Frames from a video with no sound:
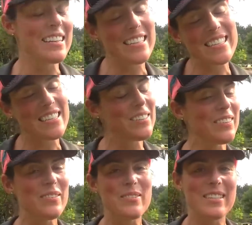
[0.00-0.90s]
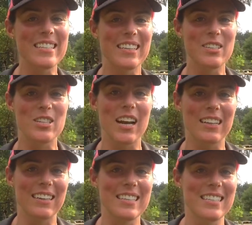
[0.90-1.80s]
just going through the single track
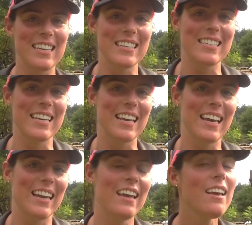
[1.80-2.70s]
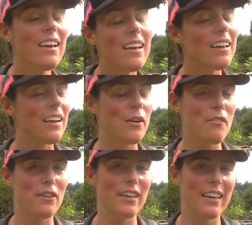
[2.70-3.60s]
nice and easy. And, you know,
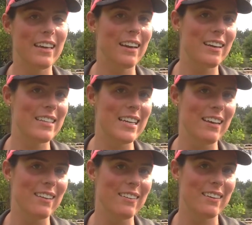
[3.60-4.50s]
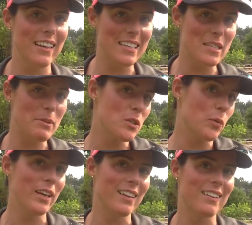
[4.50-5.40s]
if you can get on a tail or get on somebody's
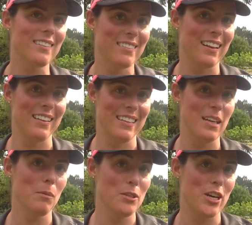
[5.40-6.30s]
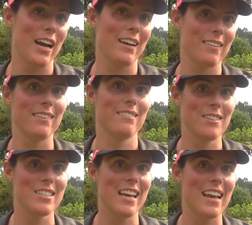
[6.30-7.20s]
wheel on the double track and
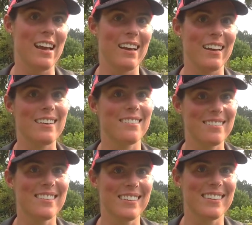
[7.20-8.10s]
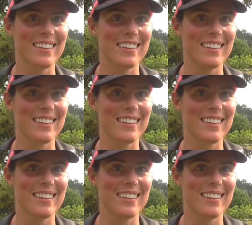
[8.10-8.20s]
just hang on.